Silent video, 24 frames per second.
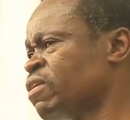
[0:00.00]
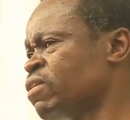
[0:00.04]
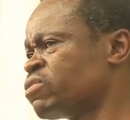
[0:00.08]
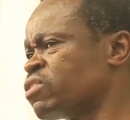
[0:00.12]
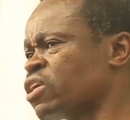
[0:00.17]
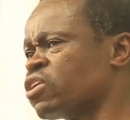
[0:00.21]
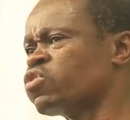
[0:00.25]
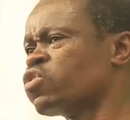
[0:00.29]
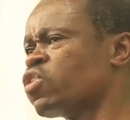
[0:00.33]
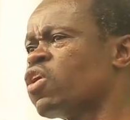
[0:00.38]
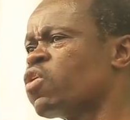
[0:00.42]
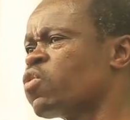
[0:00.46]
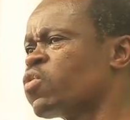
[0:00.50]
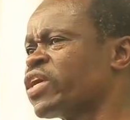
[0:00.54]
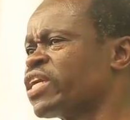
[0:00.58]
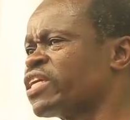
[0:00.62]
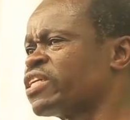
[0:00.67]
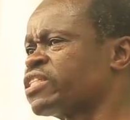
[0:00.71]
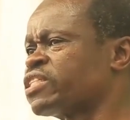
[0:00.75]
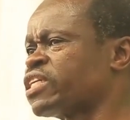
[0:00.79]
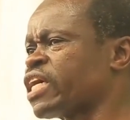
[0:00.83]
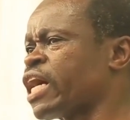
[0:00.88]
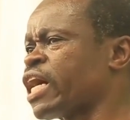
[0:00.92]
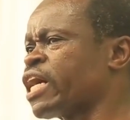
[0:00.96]
the Luo will
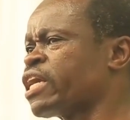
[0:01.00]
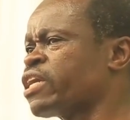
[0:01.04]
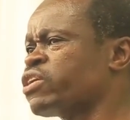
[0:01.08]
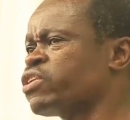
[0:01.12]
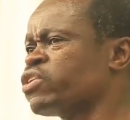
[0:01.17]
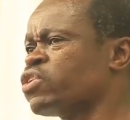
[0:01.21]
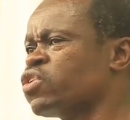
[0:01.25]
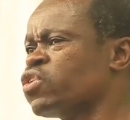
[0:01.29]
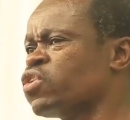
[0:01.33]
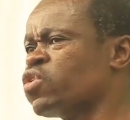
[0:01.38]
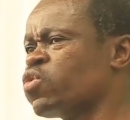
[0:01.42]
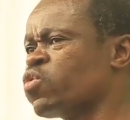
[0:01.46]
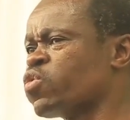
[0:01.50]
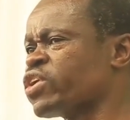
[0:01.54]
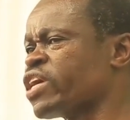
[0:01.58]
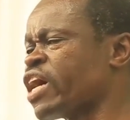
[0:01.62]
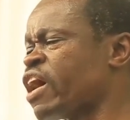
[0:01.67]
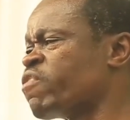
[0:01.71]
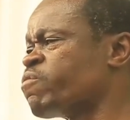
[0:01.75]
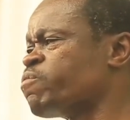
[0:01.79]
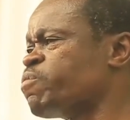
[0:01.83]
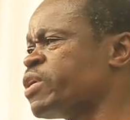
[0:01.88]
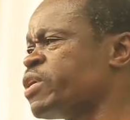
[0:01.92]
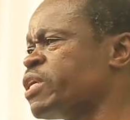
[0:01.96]
tell you we
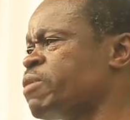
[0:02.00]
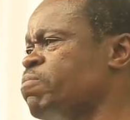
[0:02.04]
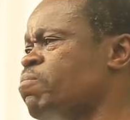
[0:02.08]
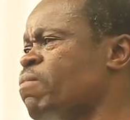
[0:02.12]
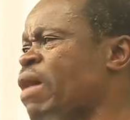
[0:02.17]
have been